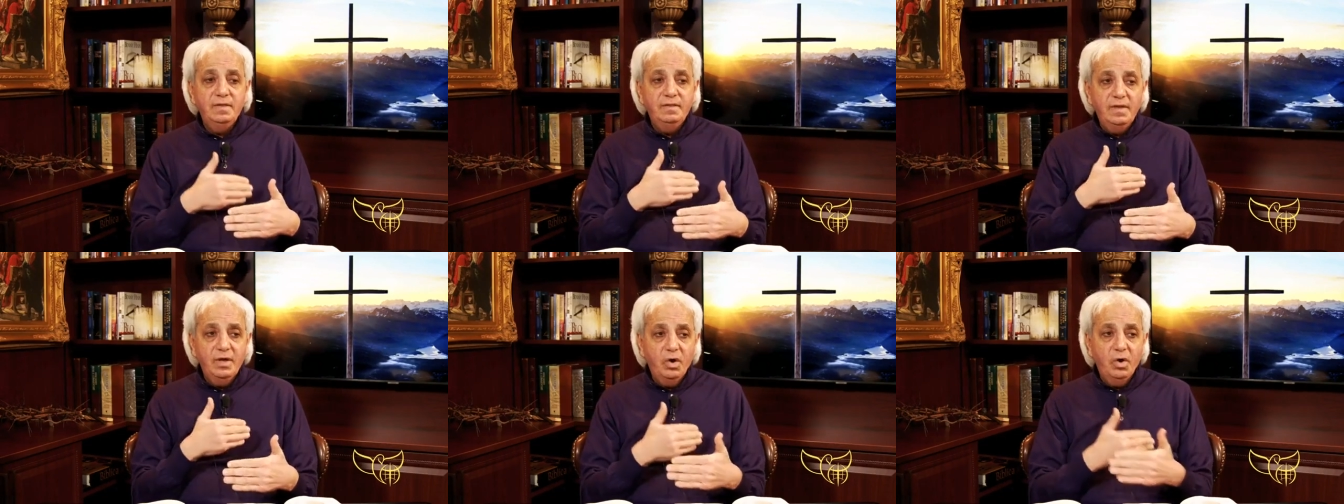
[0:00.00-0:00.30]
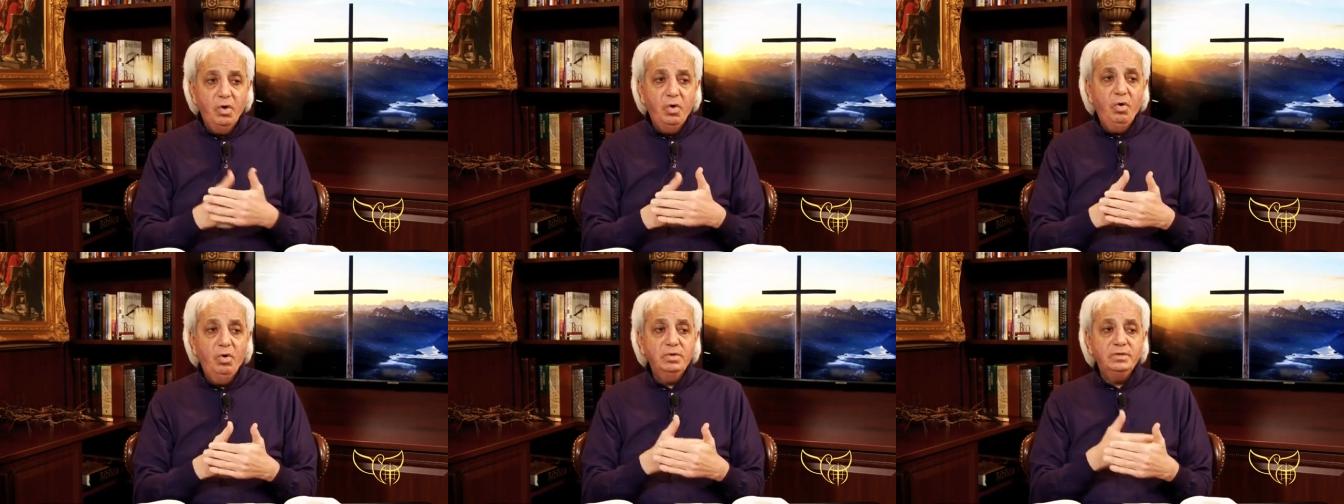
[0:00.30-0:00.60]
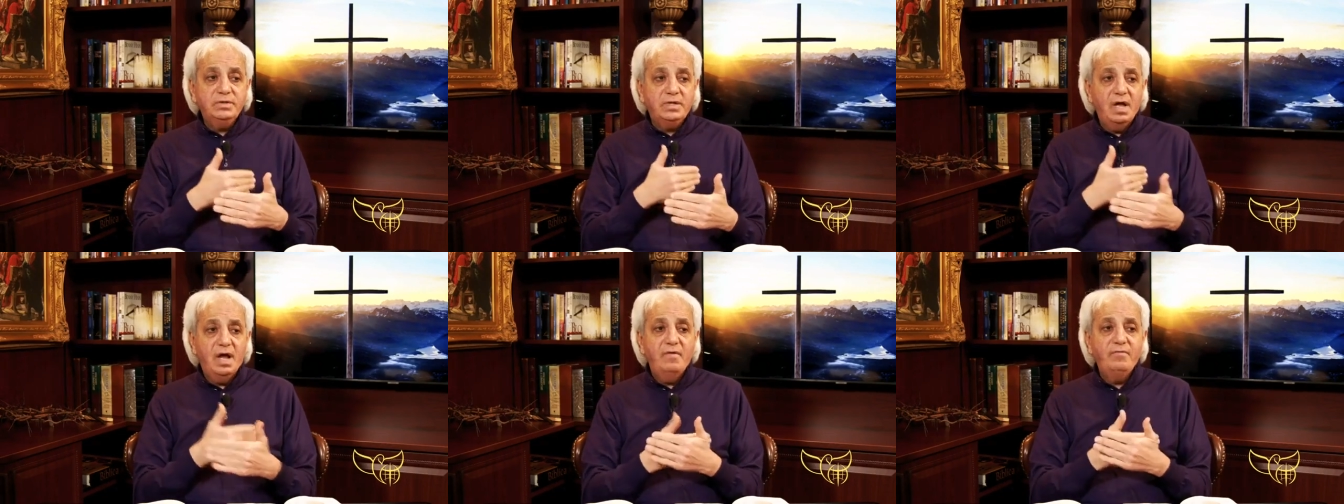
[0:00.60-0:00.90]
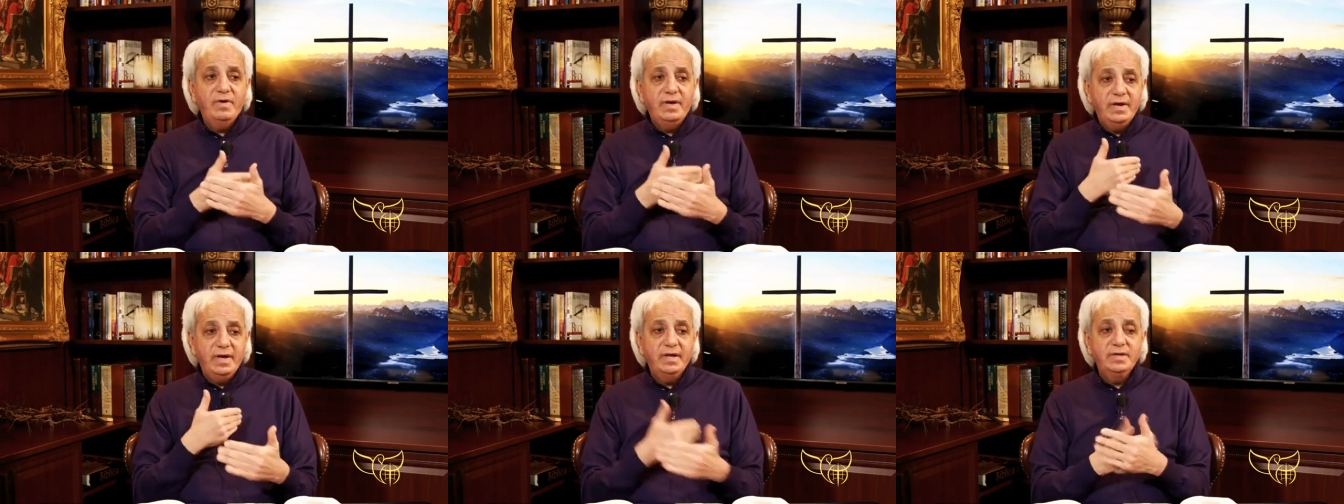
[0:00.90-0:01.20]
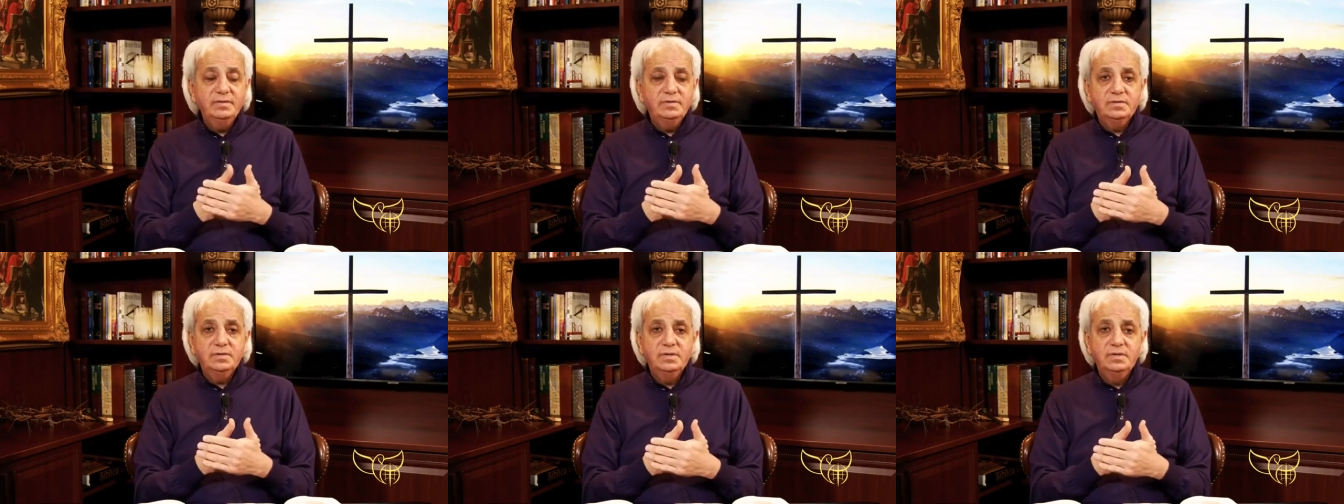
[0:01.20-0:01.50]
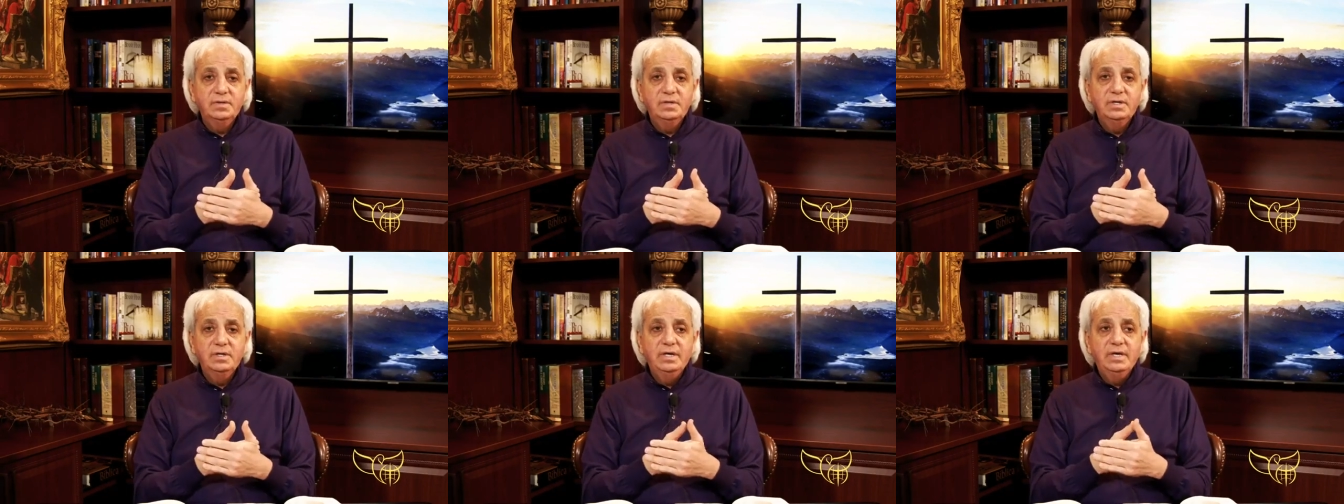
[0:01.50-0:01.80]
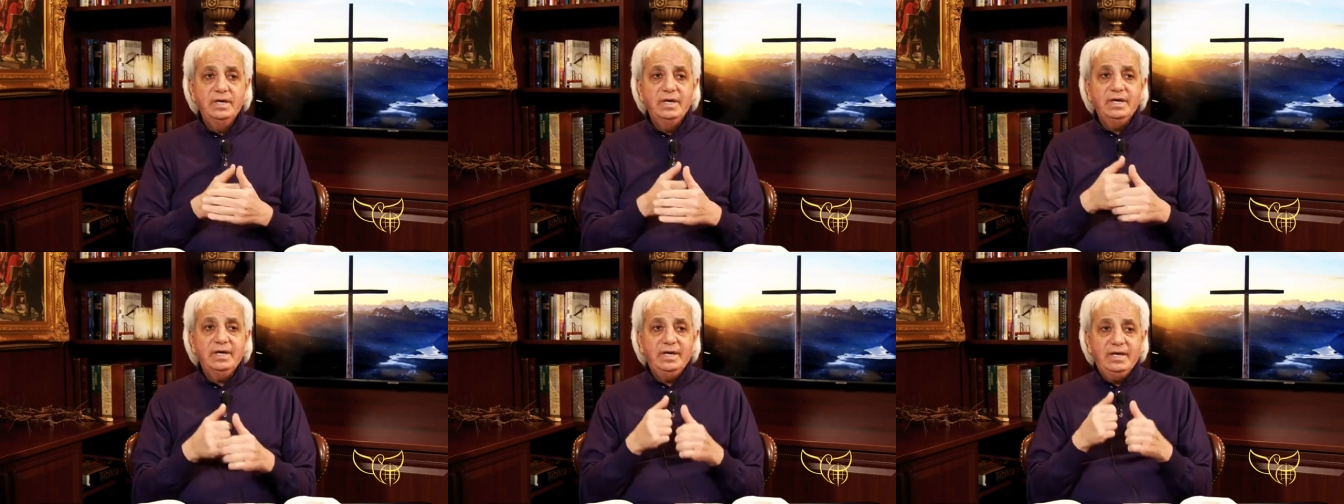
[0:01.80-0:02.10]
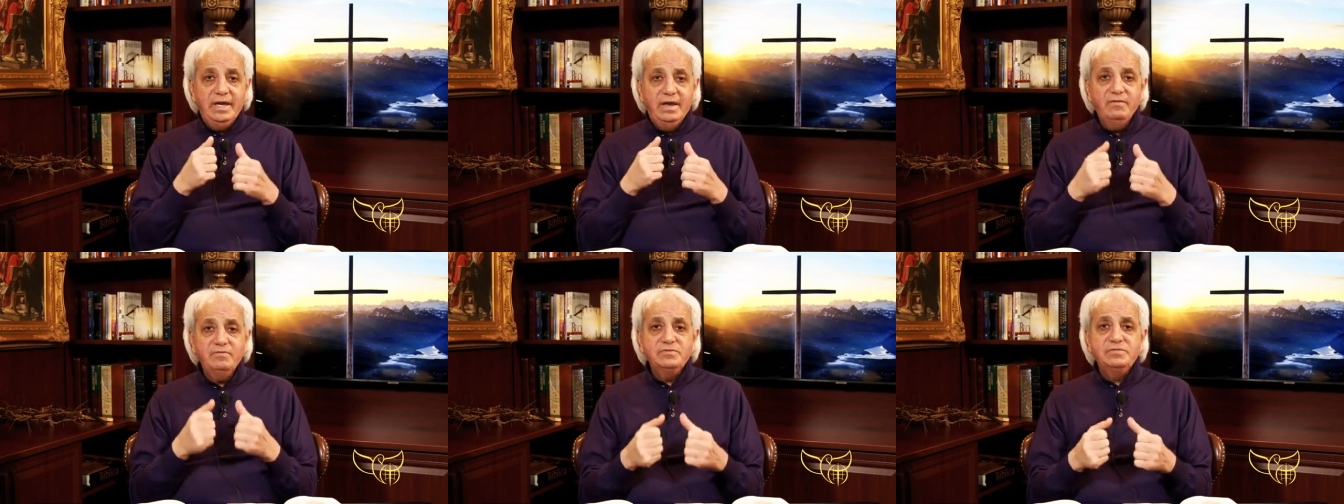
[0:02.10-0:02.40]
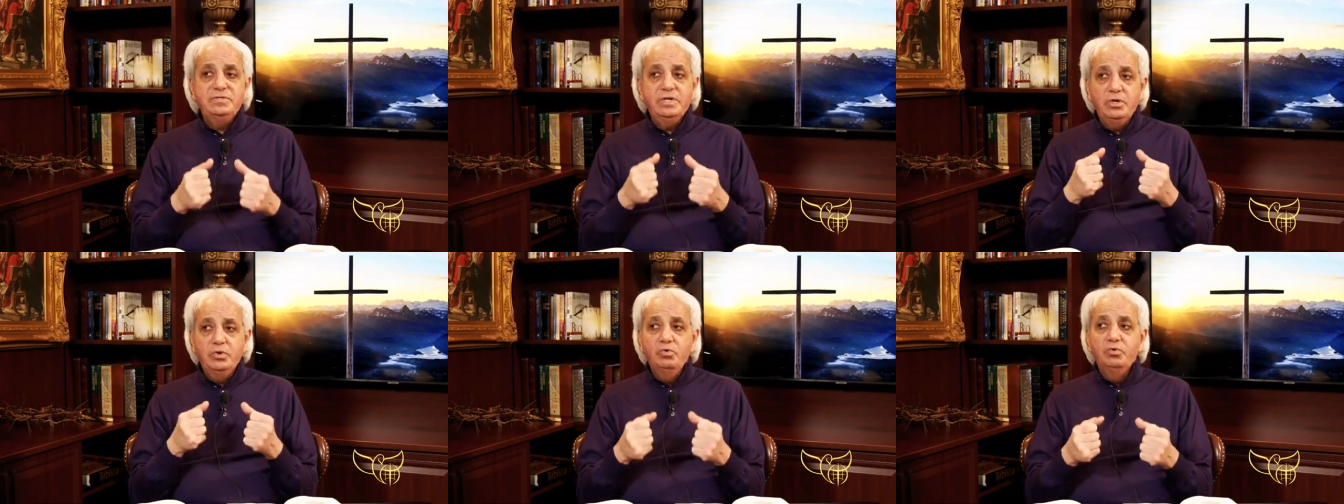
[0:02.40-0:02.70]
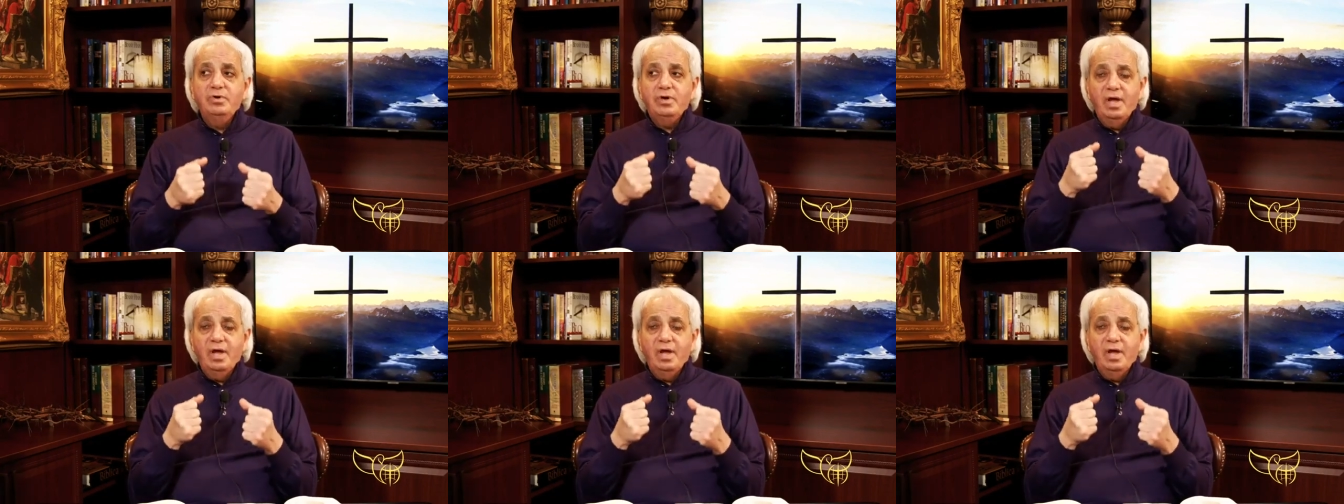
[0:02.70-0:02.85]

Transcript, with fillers: The old covenant gives the new